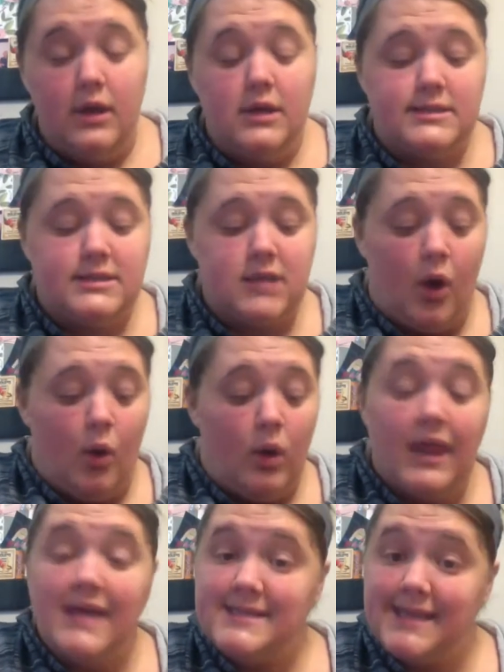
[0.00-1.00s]
So
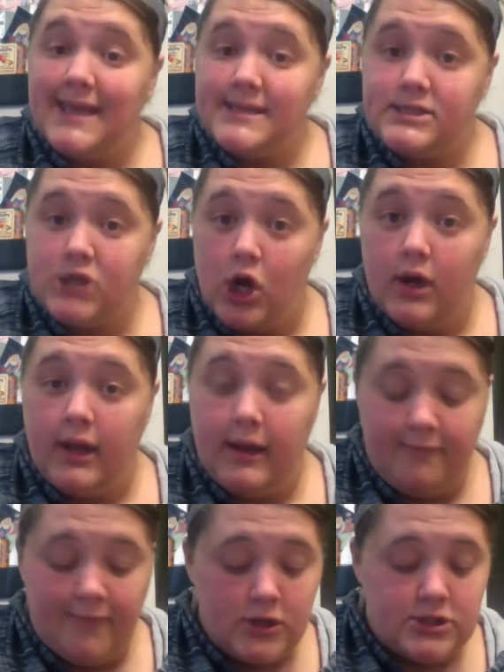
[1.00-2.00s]
let's get started.
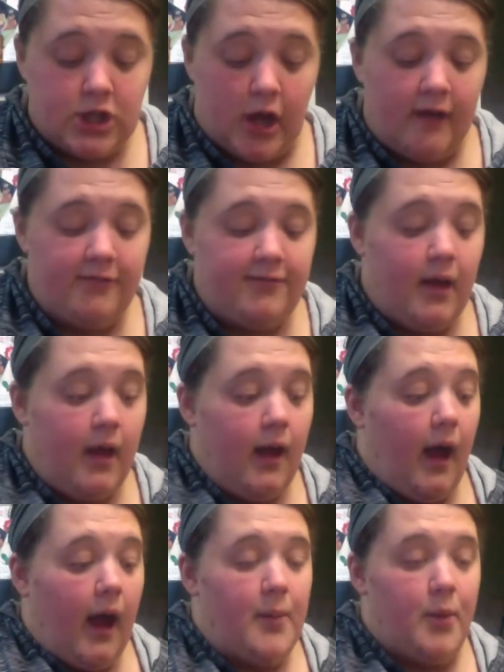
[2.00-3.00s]
First off,
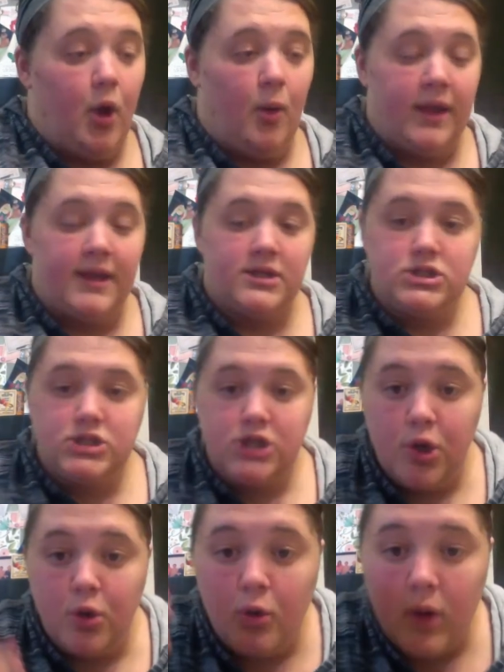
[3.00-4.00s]
I'm going
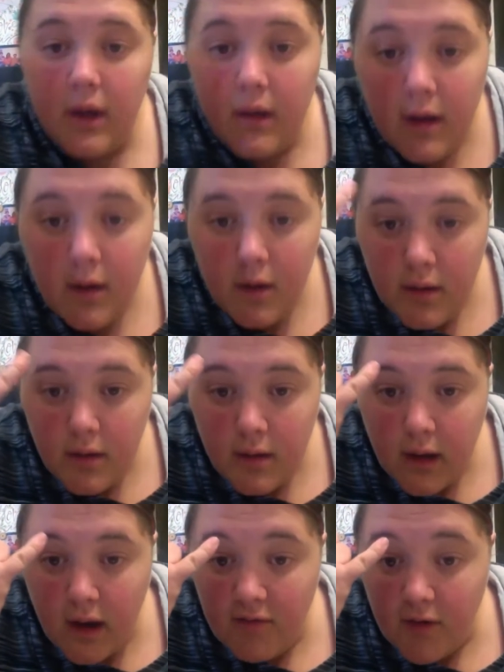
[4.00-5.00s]
to
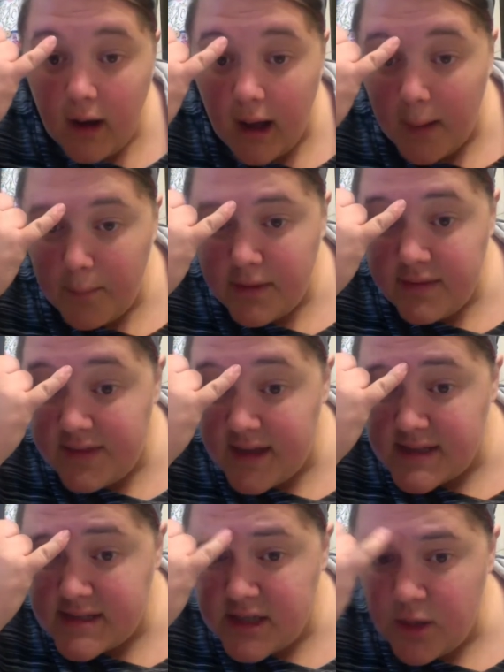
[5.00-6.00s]
cover up
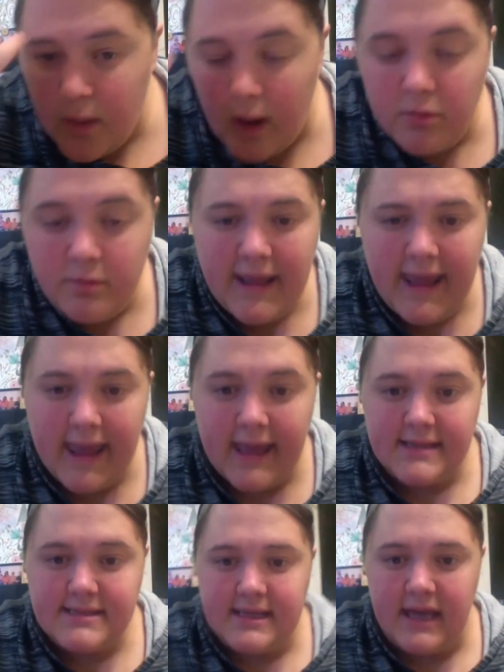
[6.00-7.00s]
this. You probably
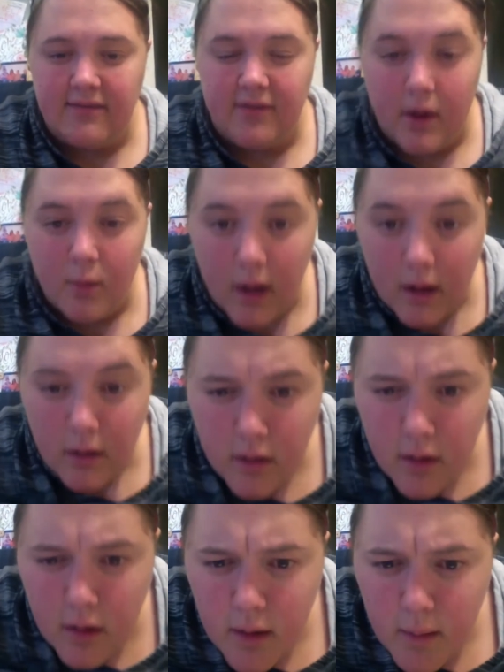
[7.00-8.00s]
can't see it very well,
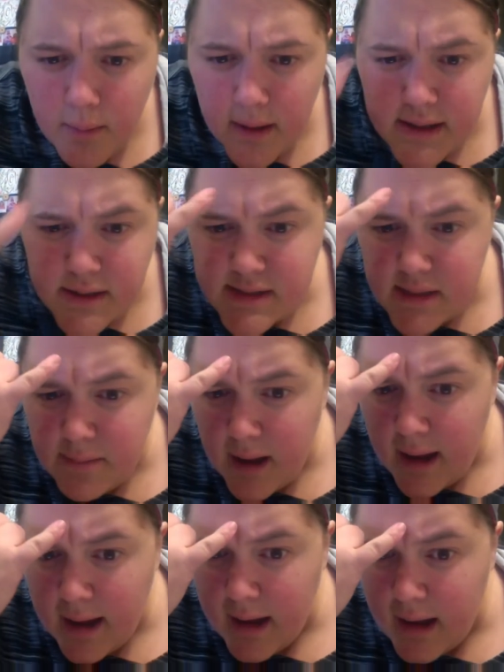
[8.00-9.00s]
but you see
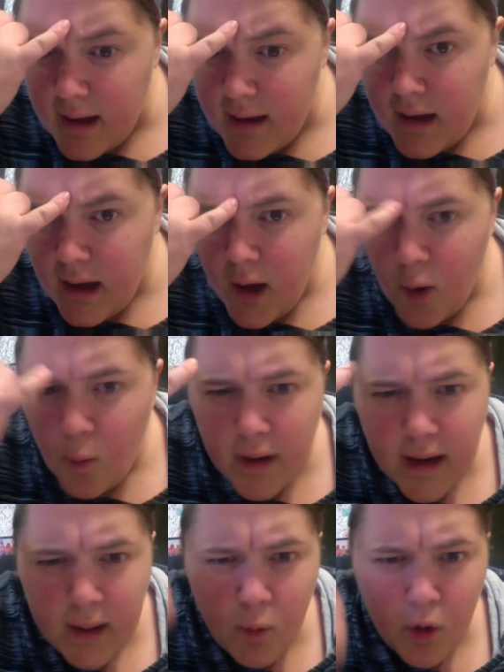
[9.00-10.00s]
when
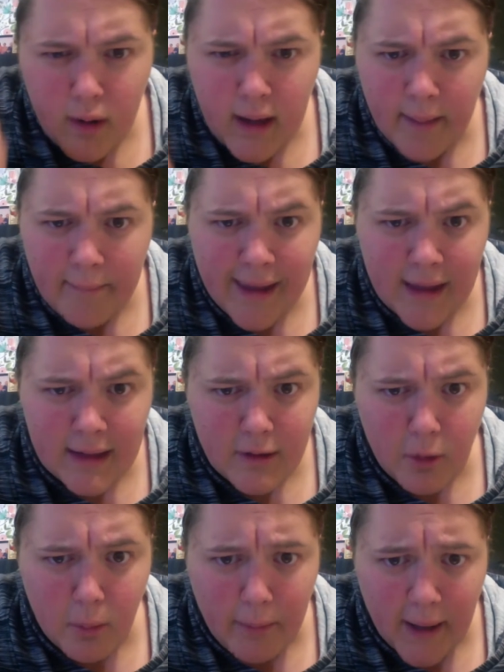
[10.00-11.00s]
I worry, I make a
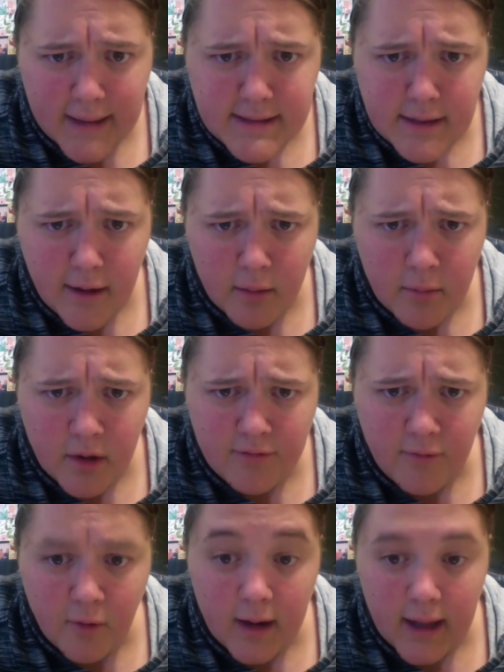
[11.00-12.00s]
little butt on my
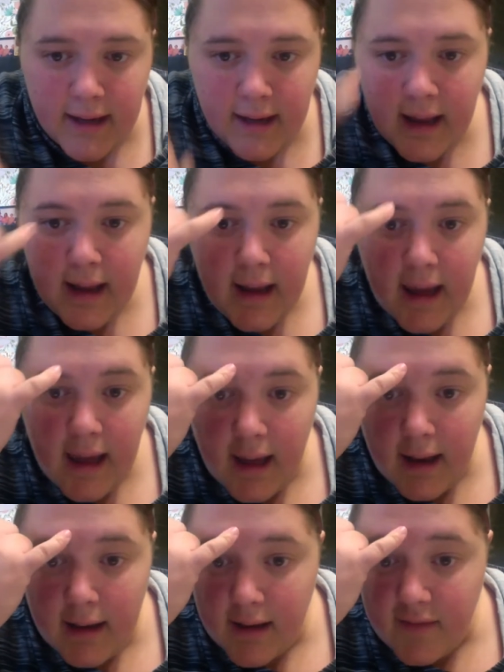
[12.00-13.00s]
forehead,
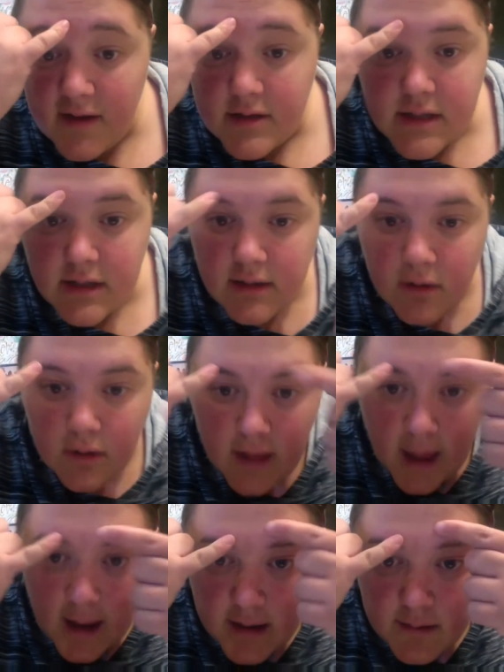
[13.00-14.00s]
and there's a little
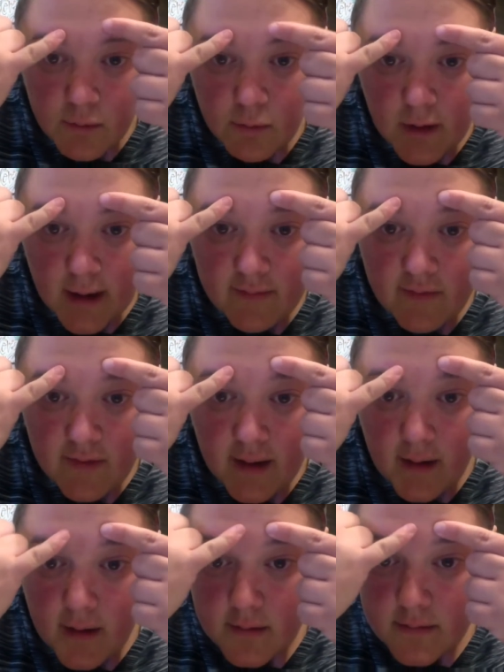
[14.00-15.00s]
line right
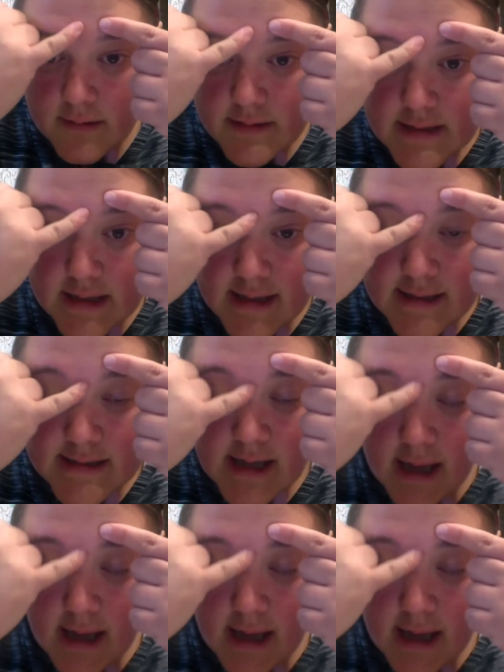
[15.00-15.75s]
there. See it?